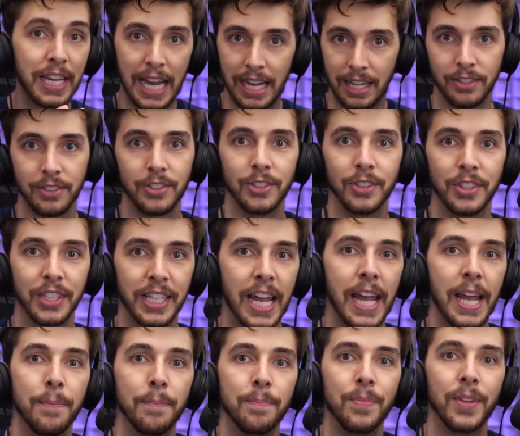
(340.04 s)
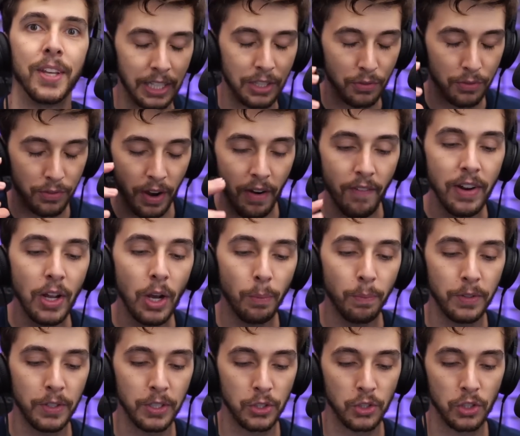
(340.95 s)
cancelled the game. It's very
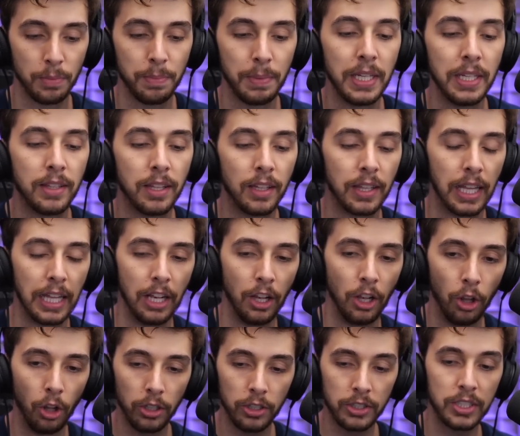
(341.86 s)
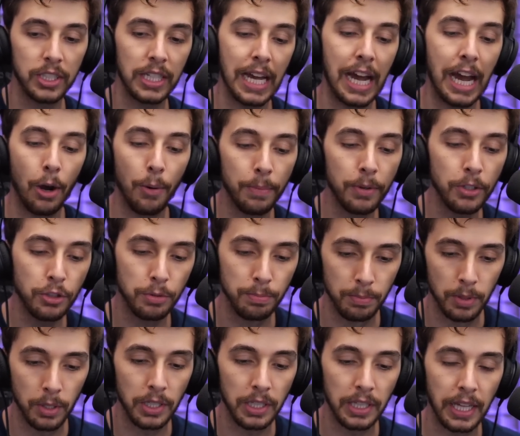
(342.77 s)
obvious to me that they looked at how much
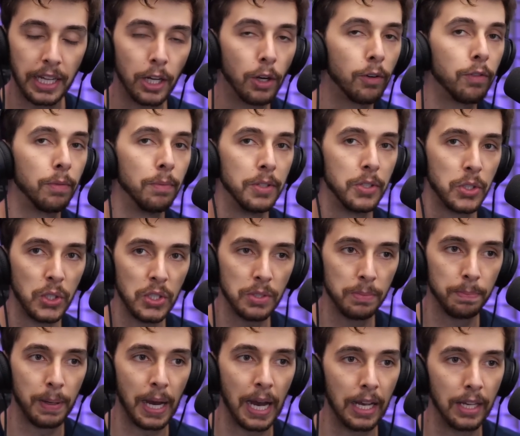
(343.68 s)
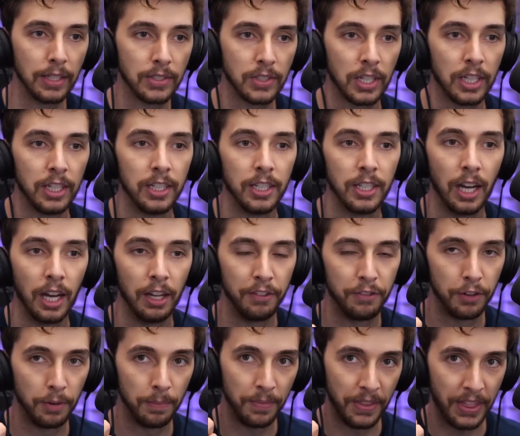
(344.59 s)
money they got from the Season Pass,
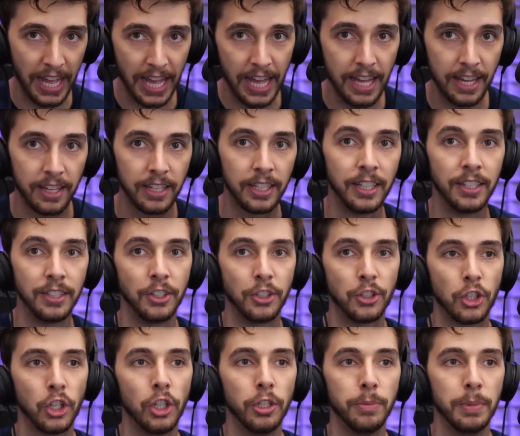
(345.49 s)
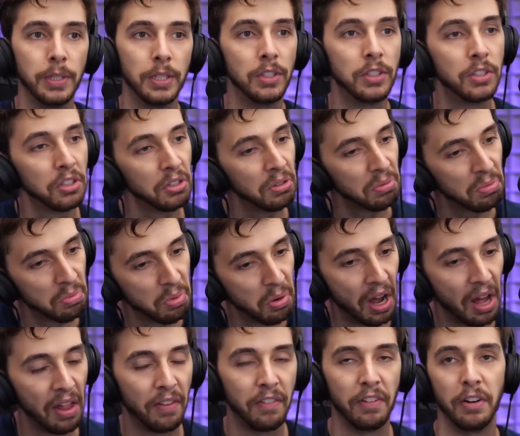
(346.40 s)
and from there determined
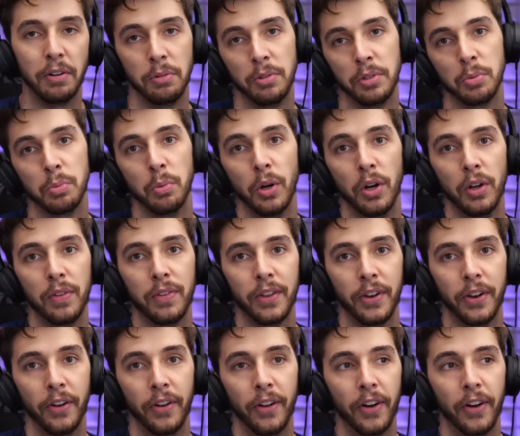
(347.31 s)
whether it was worth it or